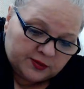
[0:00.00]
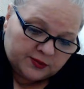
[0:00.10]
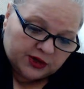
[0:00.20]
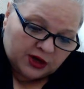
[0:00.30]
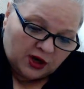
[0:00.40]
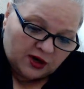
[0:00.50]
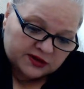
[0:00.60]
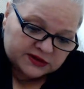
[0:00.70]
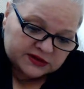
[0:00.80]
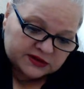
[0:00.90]

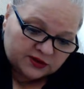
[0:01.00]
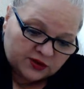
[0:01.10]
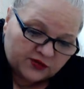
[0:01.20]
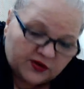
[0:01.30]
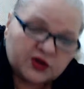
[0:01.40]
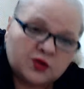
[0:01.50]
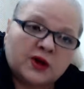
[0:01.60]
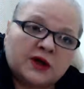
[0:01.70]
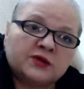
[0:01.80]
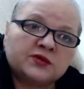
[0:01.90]
because if
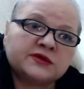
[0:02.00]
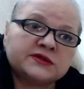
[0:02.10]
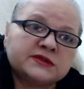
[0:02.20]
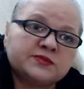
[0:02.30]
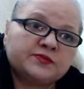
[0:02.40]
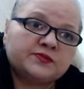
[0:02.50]
anyone was,